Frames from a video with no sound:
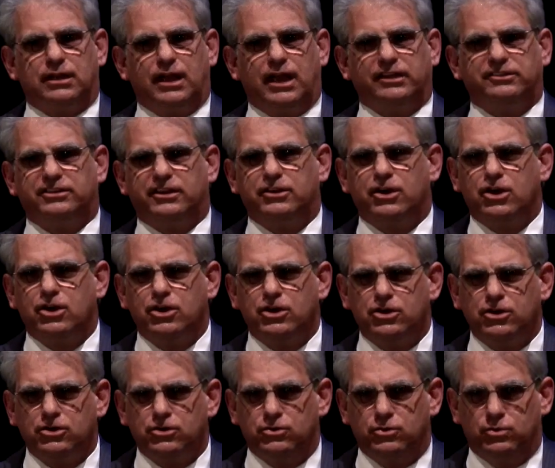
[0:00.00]
I said,
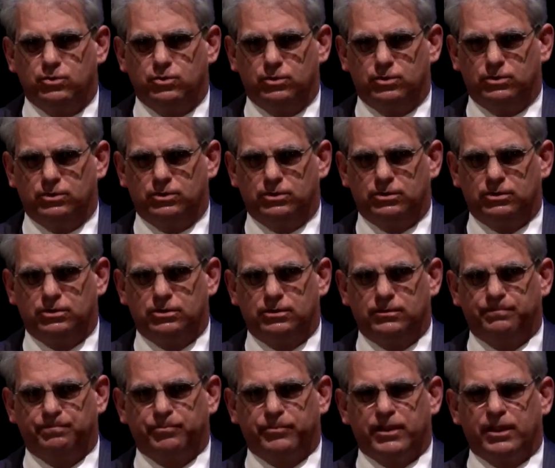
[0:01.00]
"Who?"
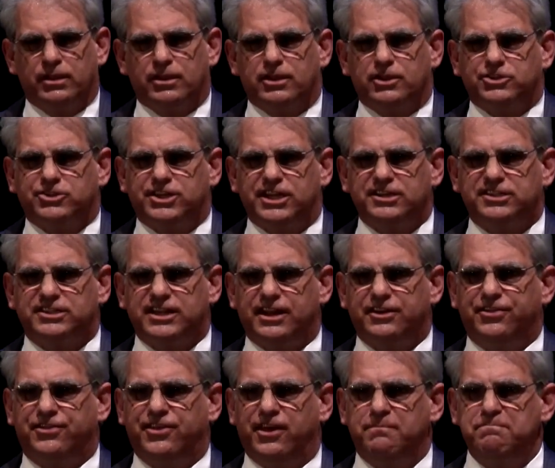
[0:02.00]
She
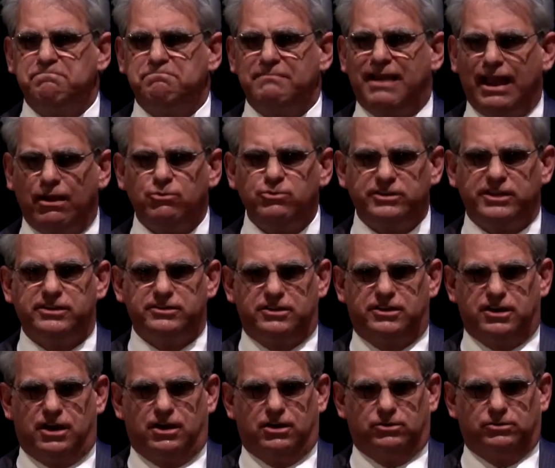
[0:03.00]
said, "The Mountain
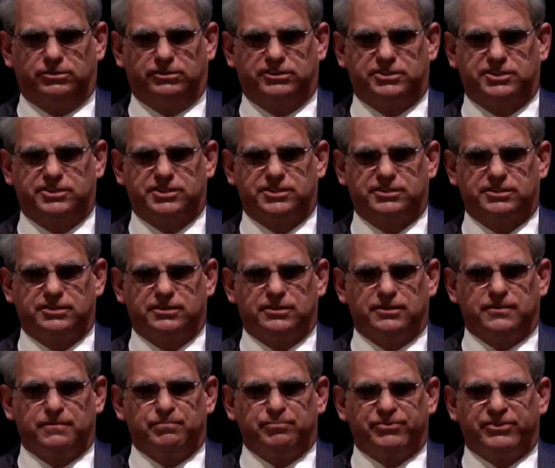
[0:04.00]
Goats.
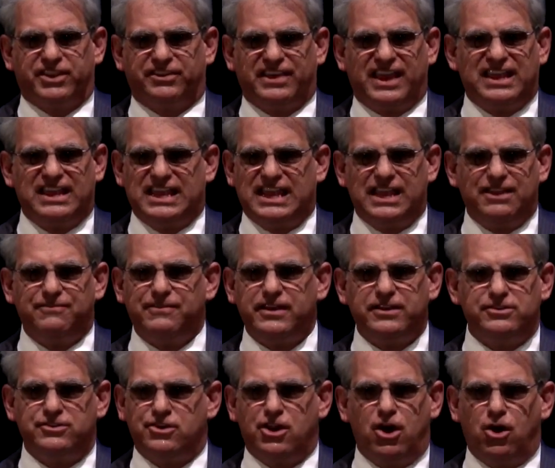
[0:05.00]
Do they
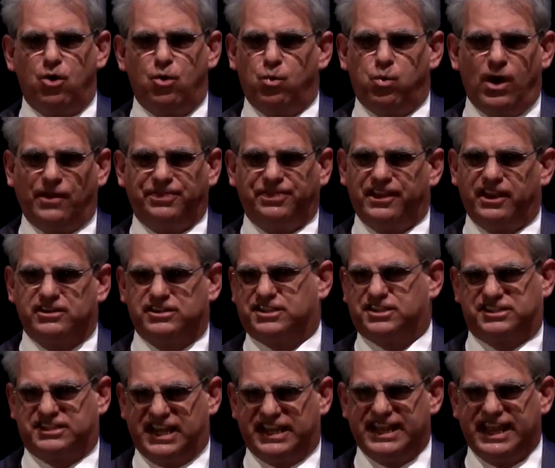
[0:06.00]
even know what they're
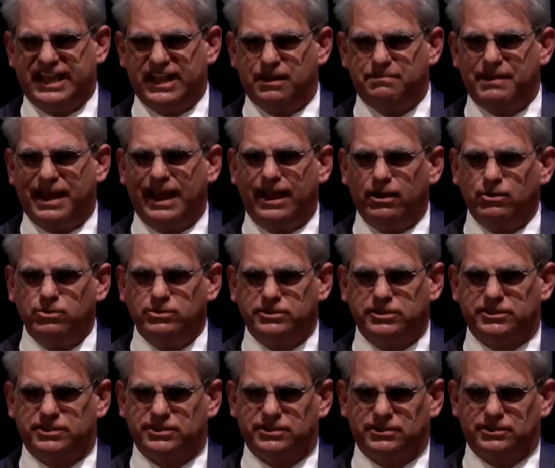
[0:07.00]
singing
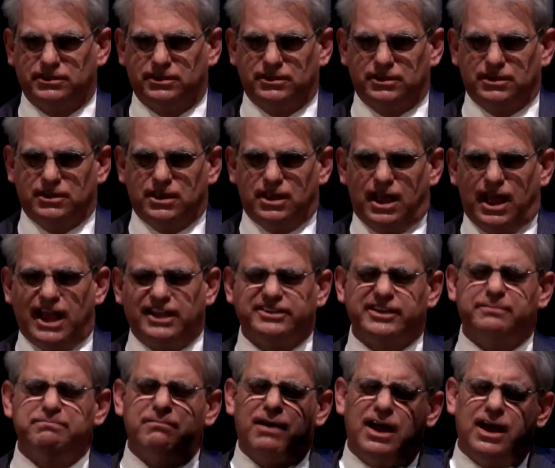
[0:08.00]
about?" I
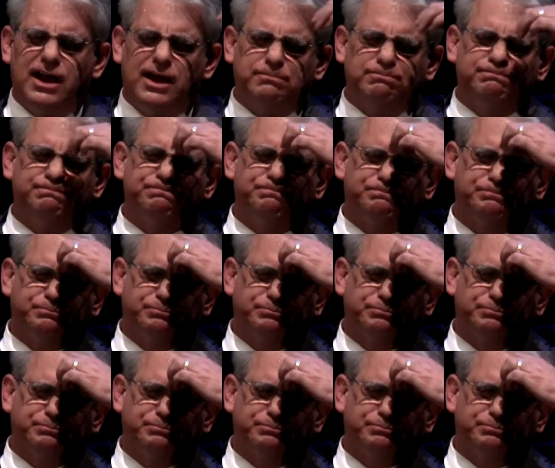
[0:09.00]
said, "Mom,